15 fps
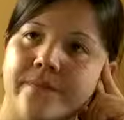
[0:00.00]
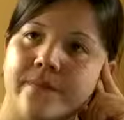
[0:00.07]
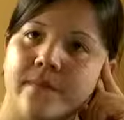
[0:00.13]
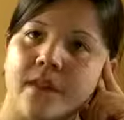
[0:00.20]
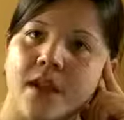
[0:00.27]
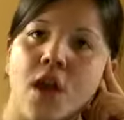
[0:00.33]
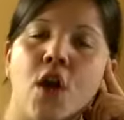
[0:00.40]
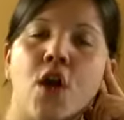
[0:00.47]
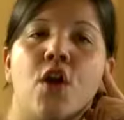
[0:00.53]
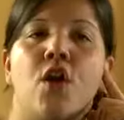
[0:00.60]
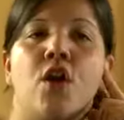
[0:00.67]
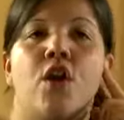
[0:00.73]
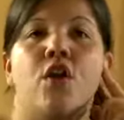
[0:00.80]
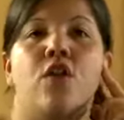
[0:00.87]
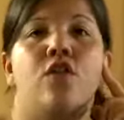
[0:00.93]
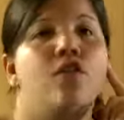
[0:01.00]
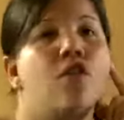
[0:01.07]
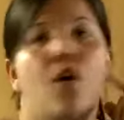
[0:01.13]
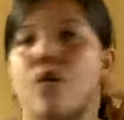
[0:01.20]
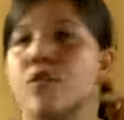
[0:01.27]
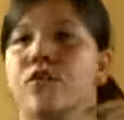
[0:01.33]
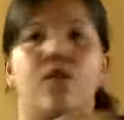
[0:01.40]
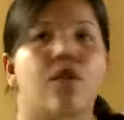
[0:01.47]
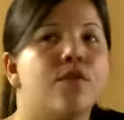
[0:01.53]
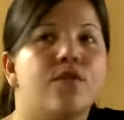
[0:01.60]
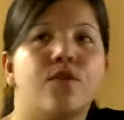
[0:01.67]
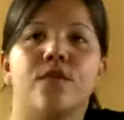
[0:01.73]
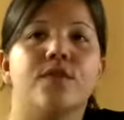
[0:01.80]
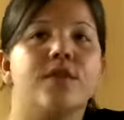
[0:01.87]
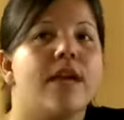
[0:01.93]
those the actual phrases you're
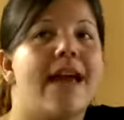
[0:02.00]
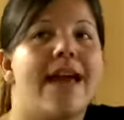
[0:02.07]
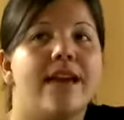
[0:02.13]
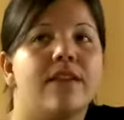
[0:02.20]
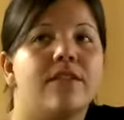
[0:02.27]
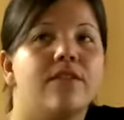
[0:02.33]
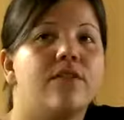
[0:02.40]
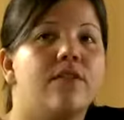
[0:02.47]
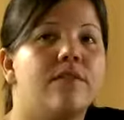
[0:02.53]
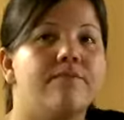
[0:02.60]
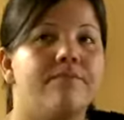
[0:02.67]
talking about?